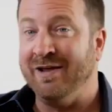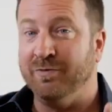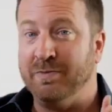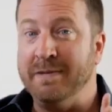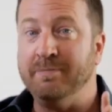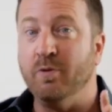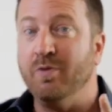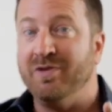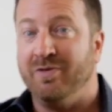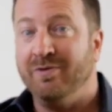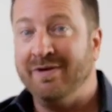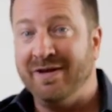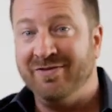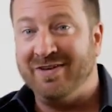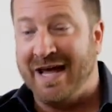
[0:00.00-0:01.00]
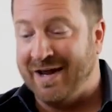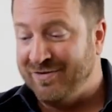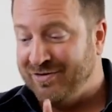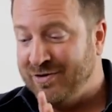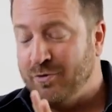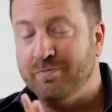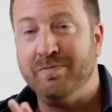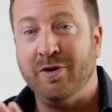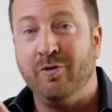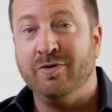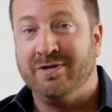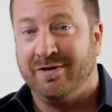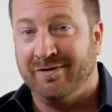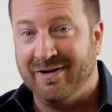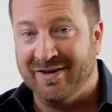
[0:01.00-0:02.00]
As people with lists, as you
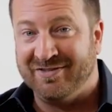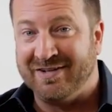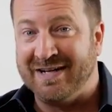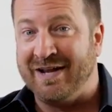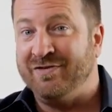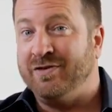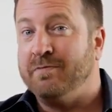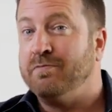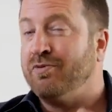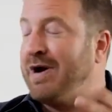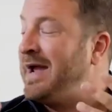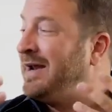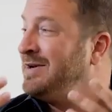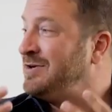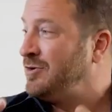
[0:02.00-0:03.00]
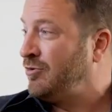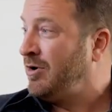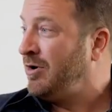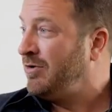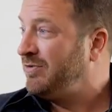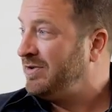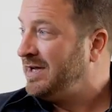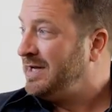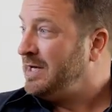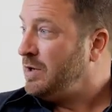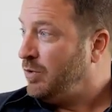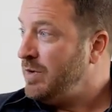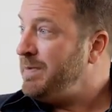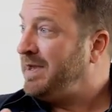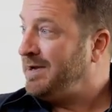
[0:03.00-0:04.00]
build your list and as your brand grows,
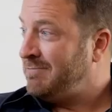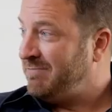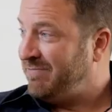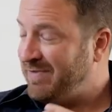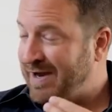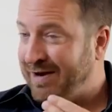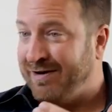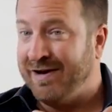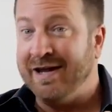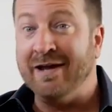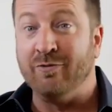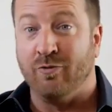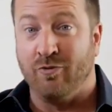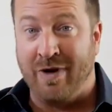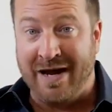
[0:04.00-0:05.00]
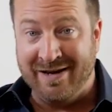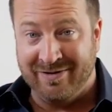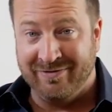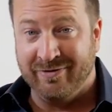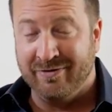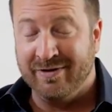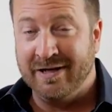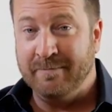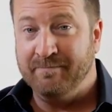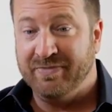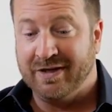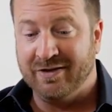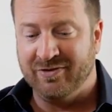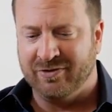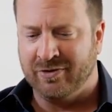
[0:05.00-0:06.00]
we become very and rightfully
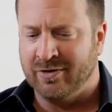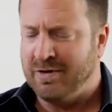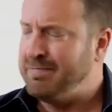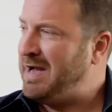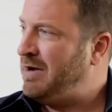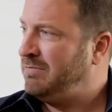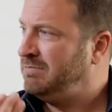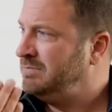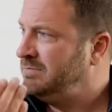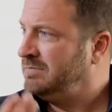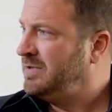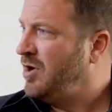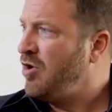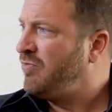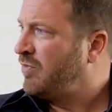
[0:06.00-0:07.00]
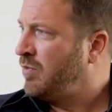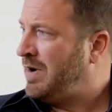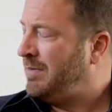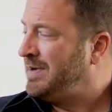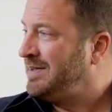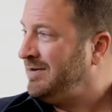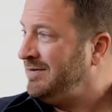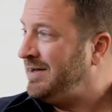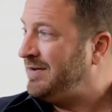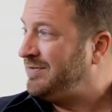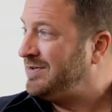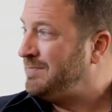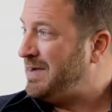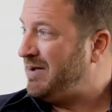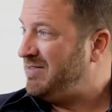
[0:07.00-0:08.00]
concerned about overwhelming the
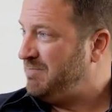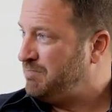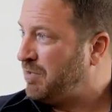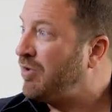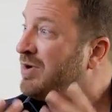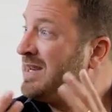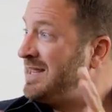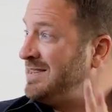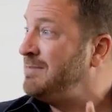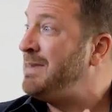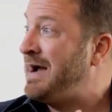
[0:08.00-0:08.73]
list, about burning them